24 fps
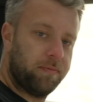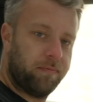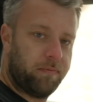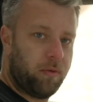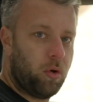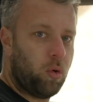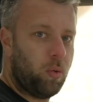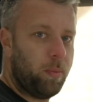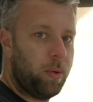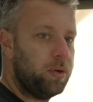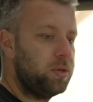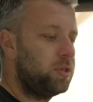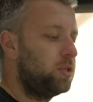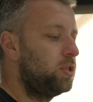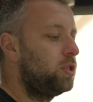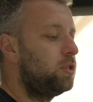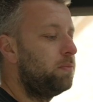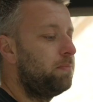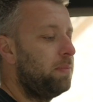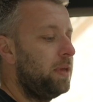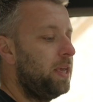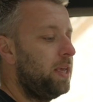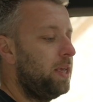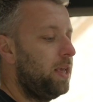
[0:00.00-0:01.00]
foremost to
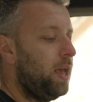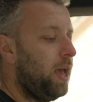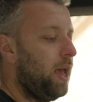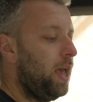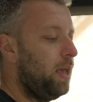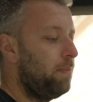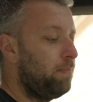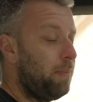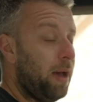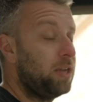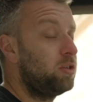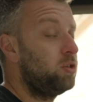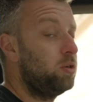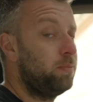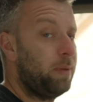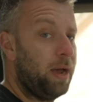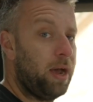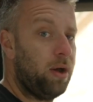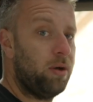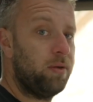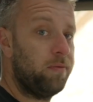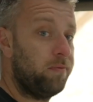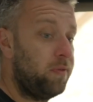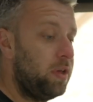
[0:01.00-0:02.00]
be a
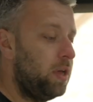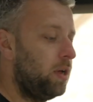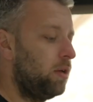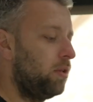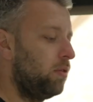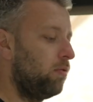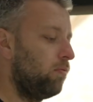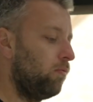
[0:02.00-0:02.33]
battery-powered vehicle